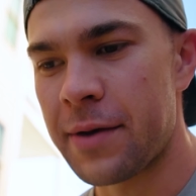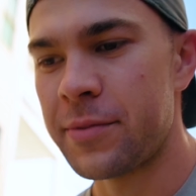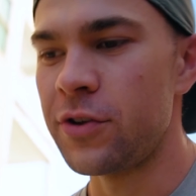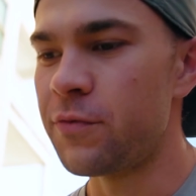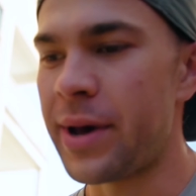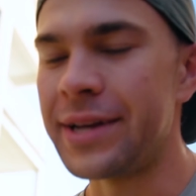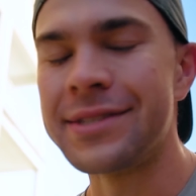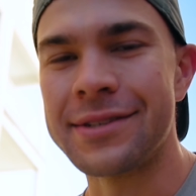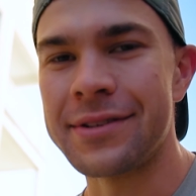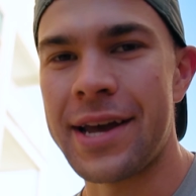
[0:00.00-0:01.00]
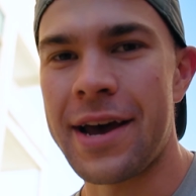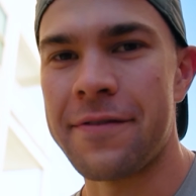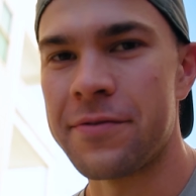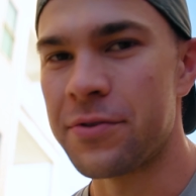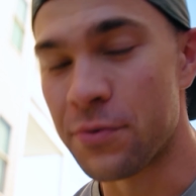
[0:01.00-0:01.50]
I mean, you basically
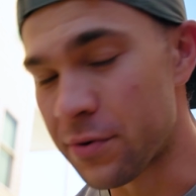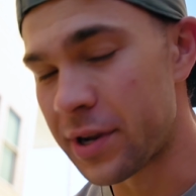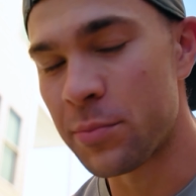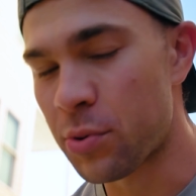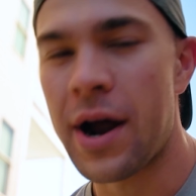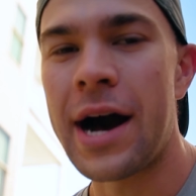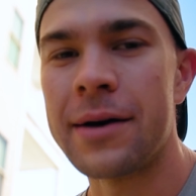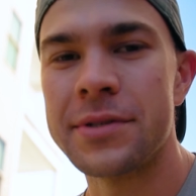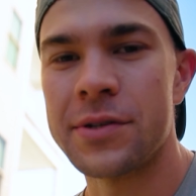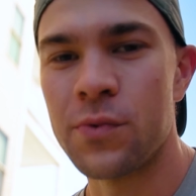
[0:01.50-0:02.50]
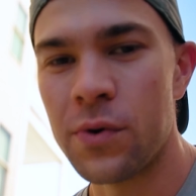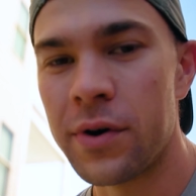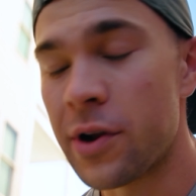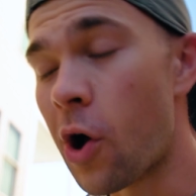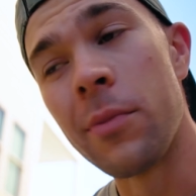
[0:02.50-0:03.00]
have three primes in
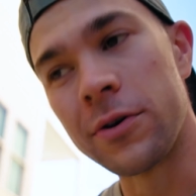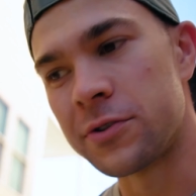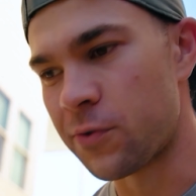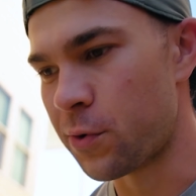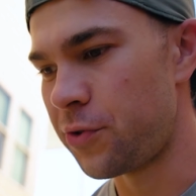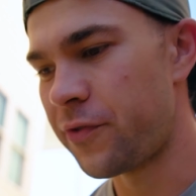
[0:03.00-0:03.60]
one, almost four.